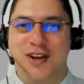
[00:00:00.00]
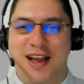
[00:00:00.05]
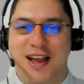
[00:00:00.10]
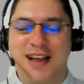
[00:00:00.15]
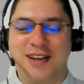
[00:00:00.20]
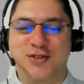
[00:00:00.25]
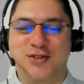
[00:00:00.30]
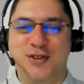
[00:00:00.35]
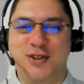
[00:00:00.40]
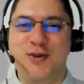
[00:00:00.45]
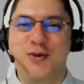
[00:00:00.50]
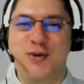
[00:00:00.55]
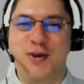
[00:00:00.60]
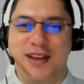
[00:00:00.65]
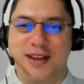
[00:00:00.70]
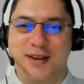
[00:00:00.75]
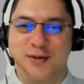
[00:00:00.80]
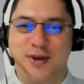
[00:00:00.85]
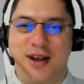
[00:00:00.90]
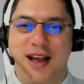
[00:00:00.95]
actually we
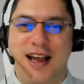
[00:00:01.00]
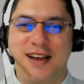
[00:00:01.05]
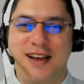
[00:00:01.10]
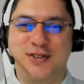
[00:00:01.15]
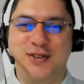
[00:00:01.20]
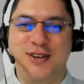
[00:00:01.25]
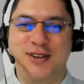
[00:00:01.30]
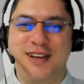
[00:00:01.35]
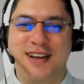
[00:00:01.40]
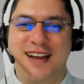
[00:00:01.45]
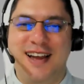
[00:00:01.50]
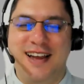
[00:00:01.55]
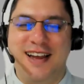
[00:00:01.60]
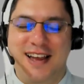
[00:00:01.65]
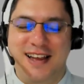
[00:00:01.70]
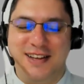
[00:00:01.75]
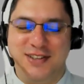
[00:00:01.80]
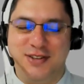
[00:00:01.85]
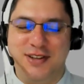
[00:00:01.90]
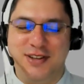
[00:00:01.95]
you did? actually I,
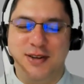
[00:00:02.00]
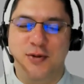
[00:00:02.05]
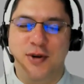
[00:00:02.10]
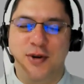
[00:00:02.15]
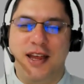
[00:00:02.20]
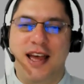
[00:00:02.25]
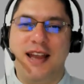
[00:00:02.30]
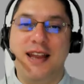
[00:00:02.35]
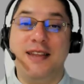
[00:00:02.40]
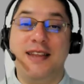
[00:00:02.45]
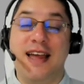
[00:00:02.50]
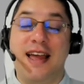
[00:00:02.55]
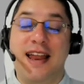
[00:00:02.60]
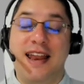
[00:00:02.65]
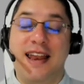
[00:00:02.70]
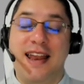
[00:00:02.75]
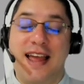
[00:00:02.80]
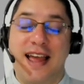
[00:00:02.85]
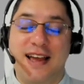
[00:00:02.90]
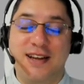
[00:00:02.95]
actually we had it,
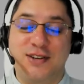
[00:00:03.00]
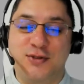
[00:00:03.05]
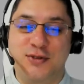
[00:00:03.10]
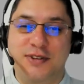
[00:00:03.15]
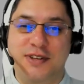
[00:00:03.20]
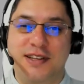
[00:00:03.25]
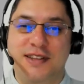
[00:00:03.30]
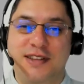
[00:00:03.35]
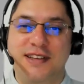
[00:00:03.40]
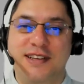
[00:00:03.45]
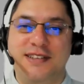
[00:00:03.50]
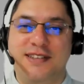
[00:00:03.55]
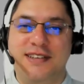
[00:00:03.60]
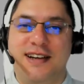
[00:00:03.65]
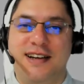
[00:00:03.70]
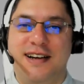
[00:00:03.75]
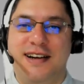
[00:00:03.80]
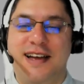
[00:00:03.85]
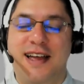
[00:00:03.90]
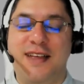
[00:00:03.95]
and actually this
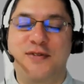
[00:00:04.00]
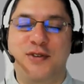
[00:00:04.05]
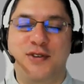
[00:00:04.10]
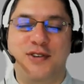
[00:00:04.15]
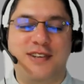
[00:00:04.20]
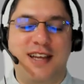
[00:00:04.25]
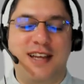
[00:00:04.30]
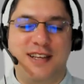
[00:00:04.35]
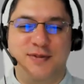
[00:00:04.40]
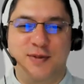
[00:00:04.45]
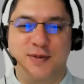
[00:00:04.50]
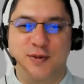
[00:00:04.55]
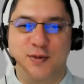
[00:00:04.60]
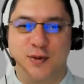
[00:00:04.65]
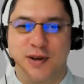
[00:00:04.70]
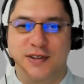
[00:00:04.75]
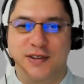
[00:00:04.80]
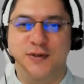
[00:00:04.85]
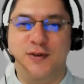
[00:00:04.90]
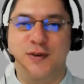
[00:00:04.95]
uh, advertisement
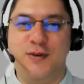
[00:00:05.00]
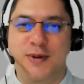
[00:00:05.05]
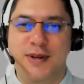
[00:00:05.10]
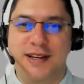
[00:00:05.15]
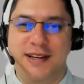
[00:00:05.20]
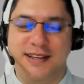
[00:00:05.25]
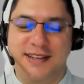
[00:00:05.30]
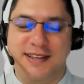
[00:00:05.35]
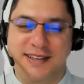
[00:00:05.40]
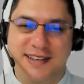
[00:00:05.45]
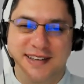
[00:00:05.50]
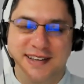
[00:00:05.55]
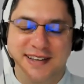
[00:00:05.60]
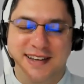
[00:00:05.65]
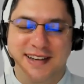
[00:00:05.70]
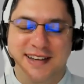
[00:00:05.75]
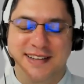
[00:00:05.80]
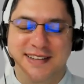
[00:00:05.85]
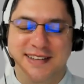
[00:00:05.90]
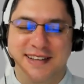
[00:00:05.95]
was forbidden.
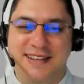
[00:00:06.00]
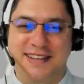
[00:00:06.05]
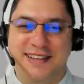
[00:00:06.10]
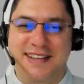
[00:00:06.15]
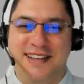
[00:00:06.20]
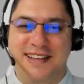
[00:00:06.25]
Okay, uh, it